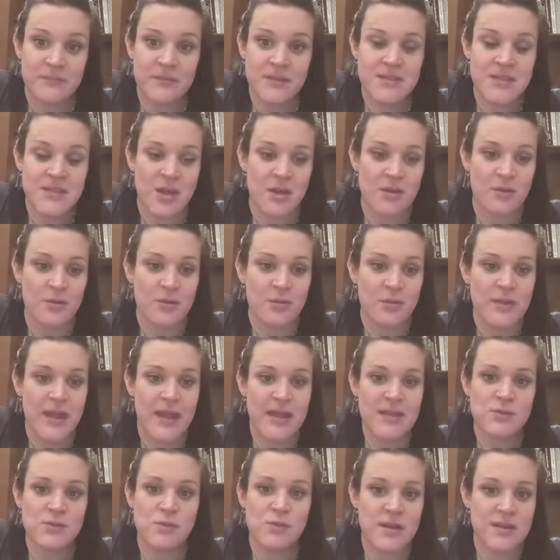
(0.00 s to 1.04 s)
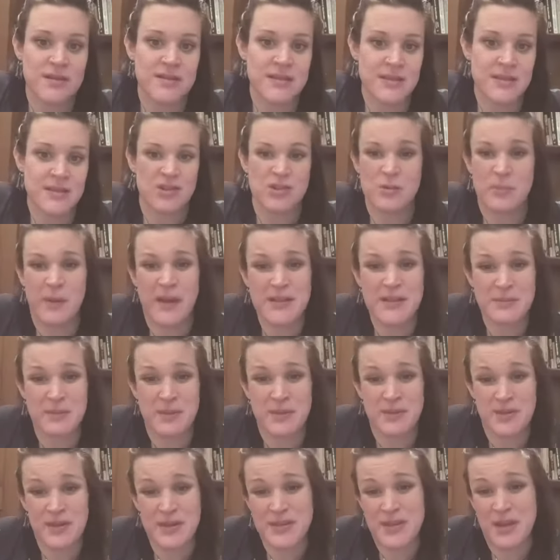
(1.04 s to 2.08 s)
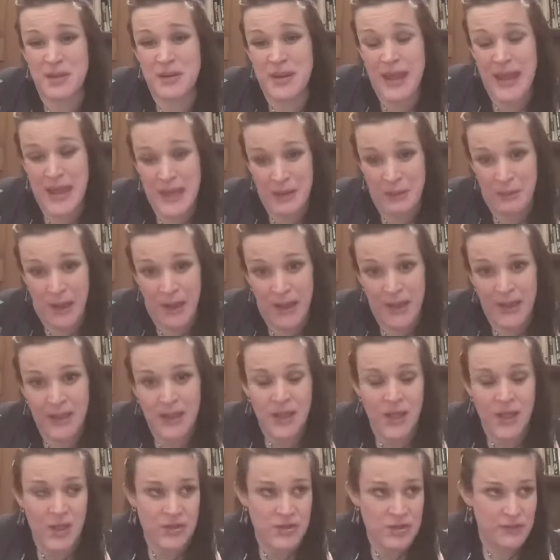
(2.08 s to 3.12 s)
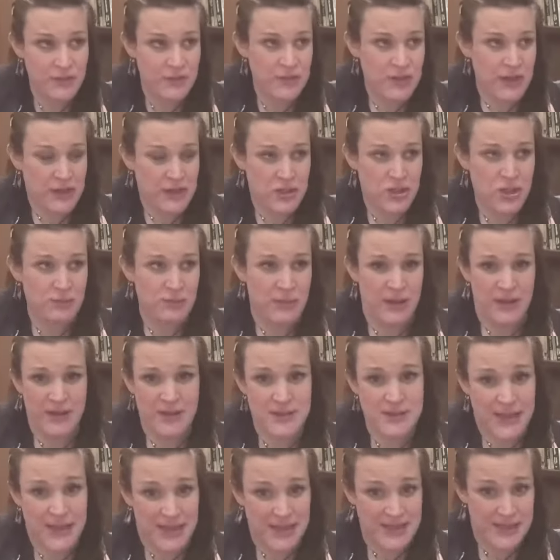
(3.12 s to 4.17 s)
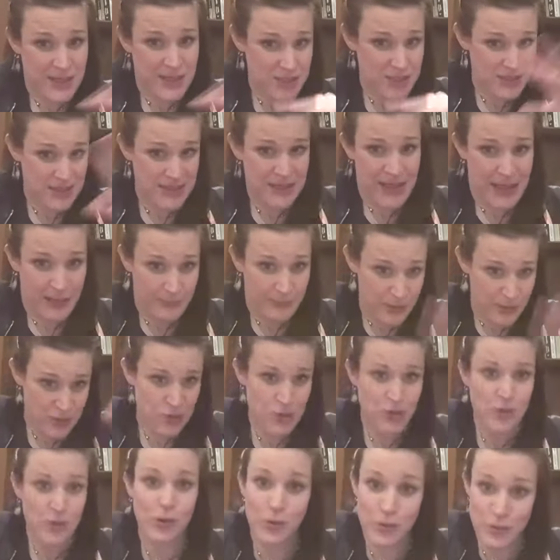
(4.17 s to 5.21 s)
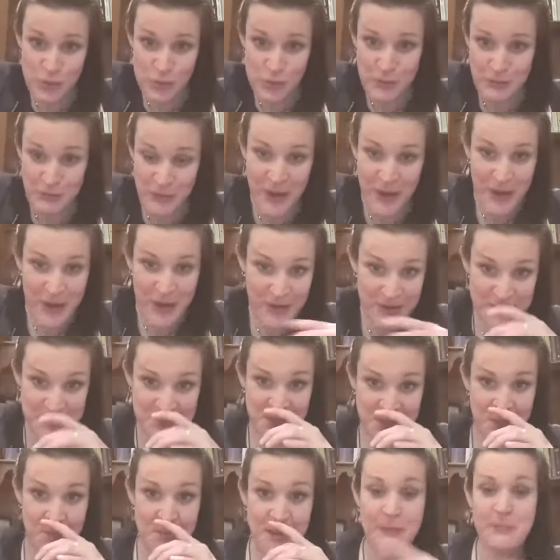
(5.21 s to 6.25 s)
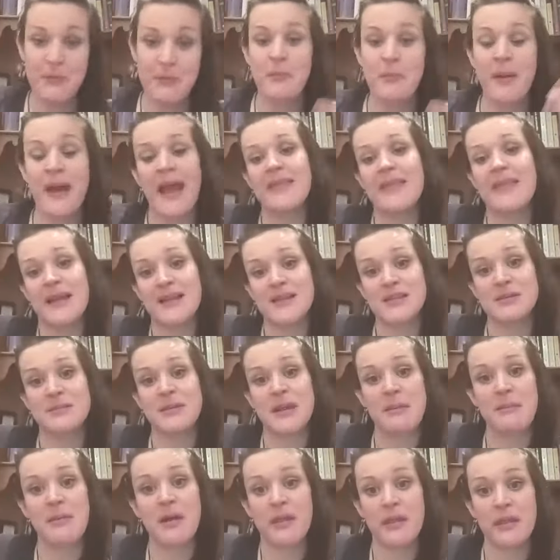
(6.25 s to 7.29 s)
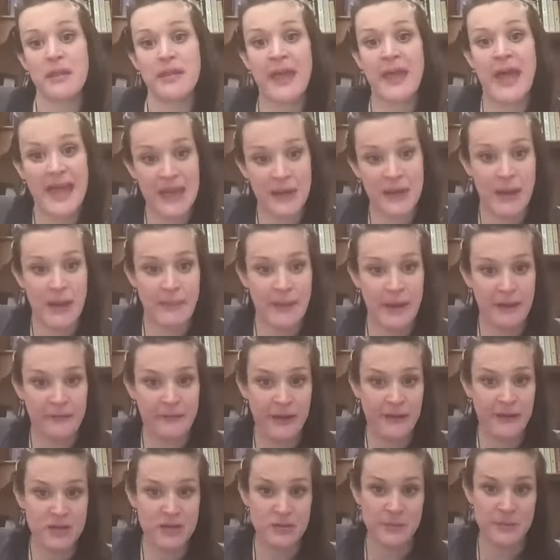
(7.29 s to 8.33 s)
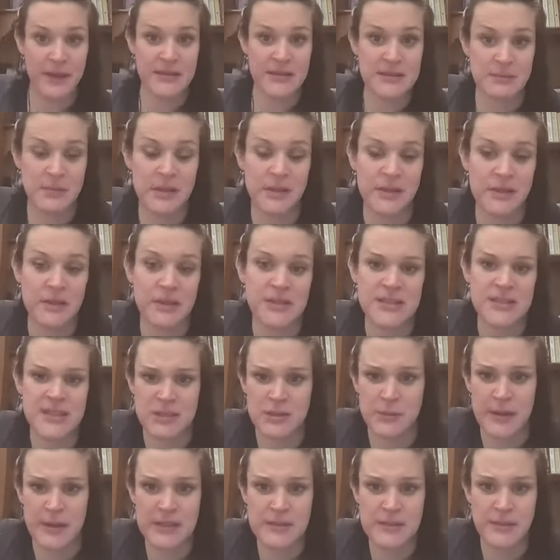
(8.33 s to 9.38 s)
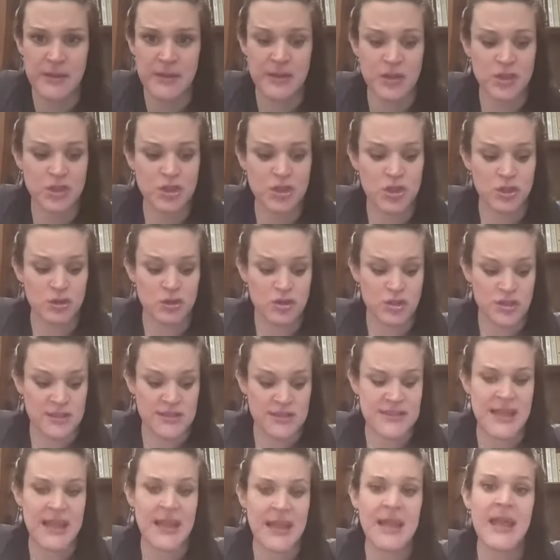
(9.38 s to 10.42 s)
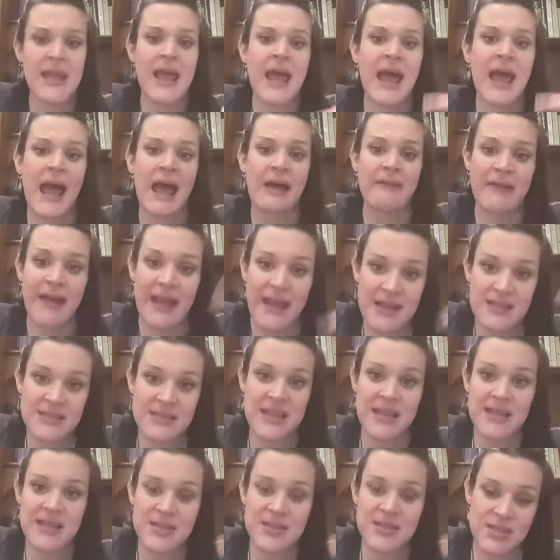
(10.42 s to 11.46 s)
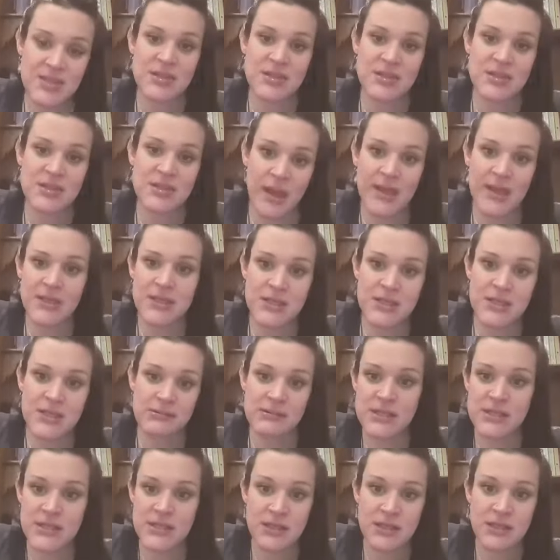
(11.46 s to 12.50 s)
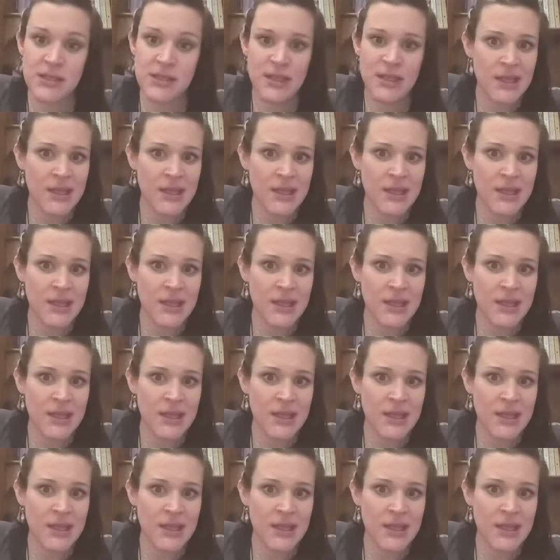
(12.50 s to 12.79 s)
So that's worth £600 a month on its own anyway. So for that 2 months, that's actually how much the course would be worth. So people pay that to me a month anyway, about £500 a month, £600 a month, to just have access to my intuition,